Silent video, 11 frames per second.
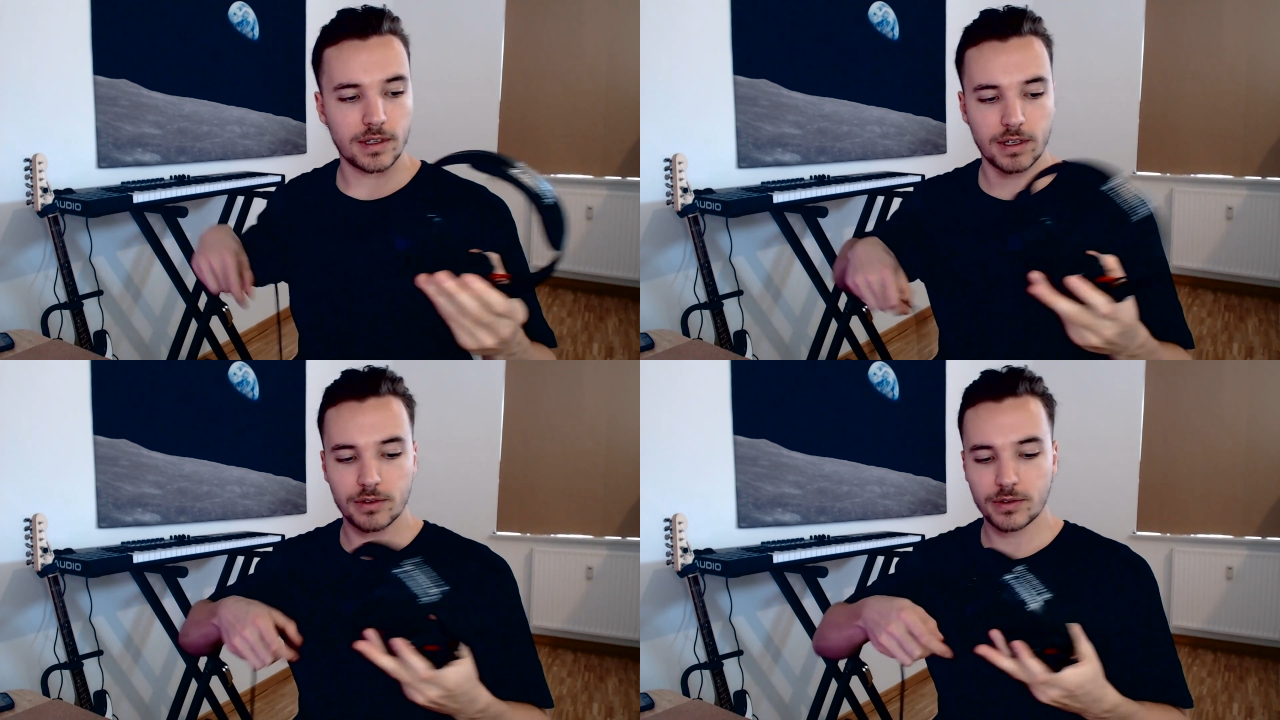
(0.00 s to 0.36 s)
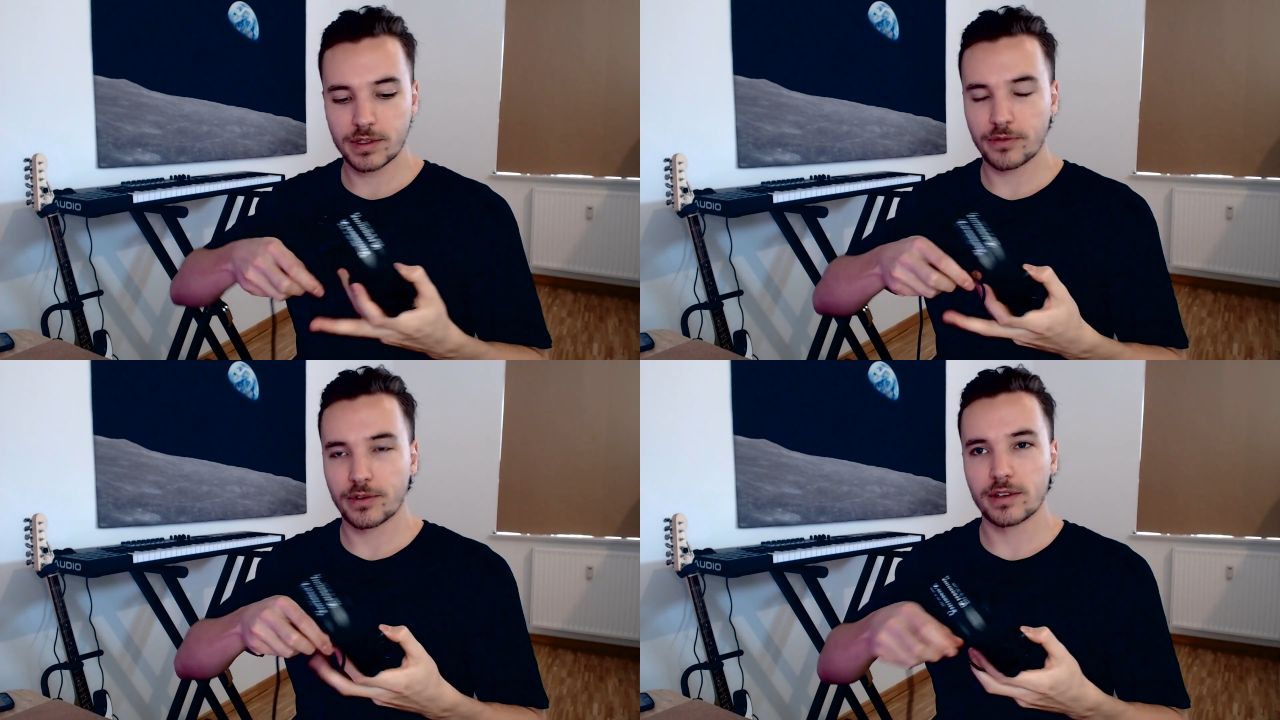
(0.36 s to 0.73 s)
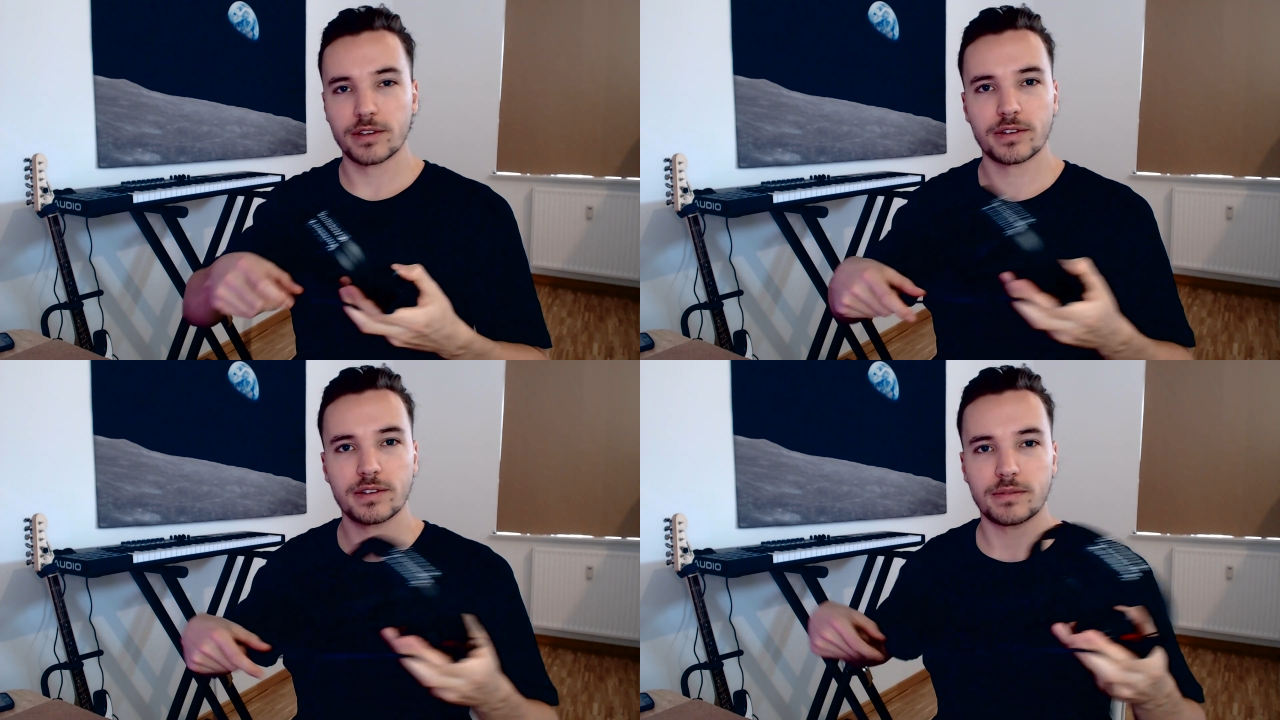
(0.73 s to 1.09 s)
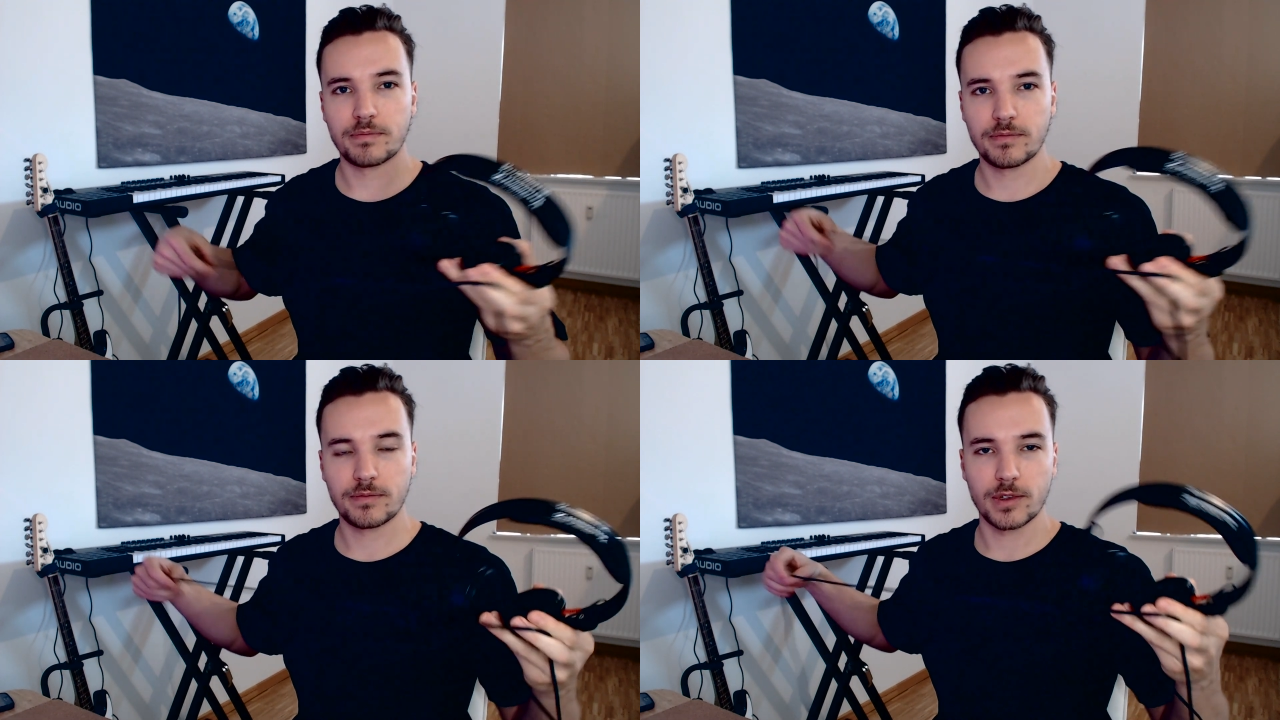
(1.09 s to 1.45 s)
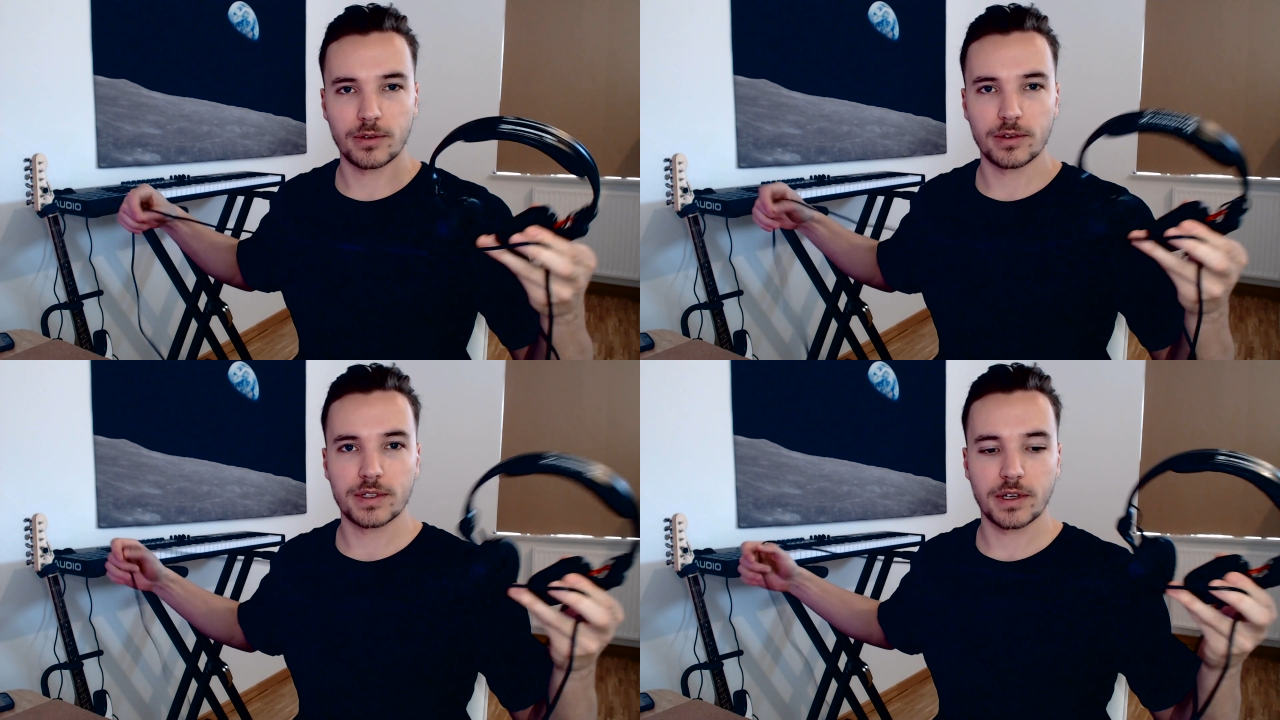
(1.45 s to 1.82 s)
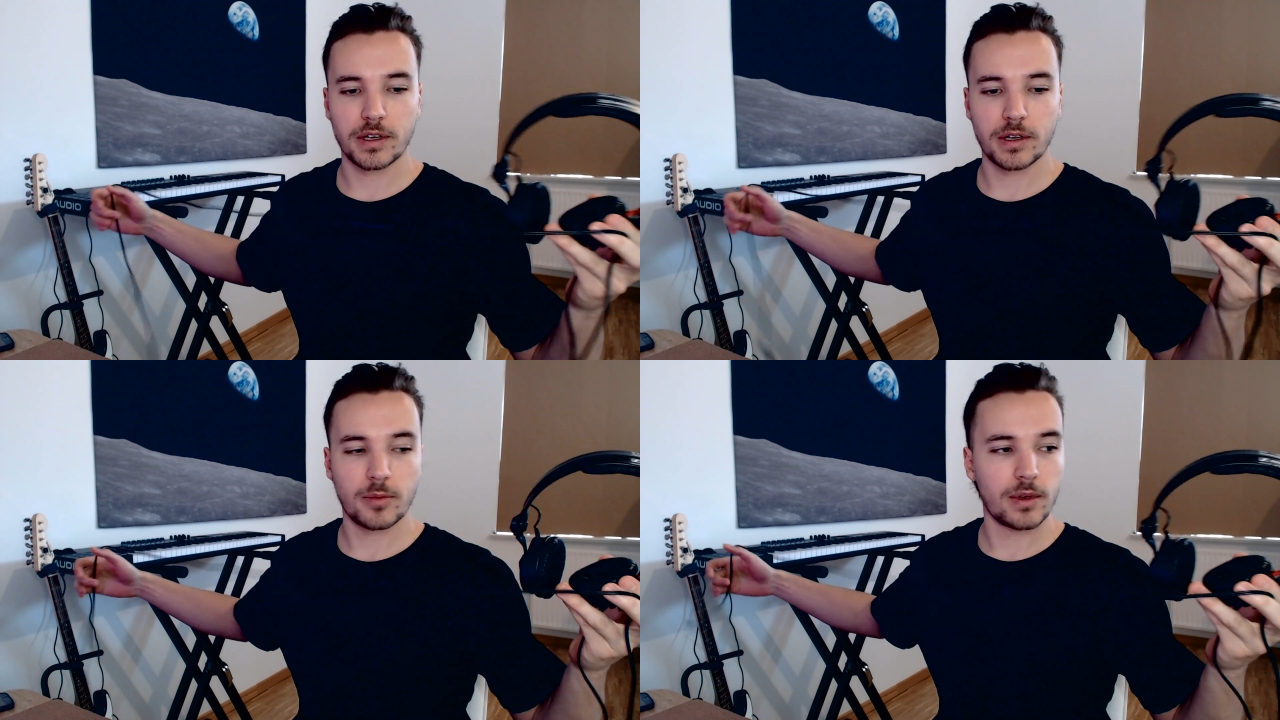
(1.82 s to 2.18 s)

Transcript: I do stuff like this all the time,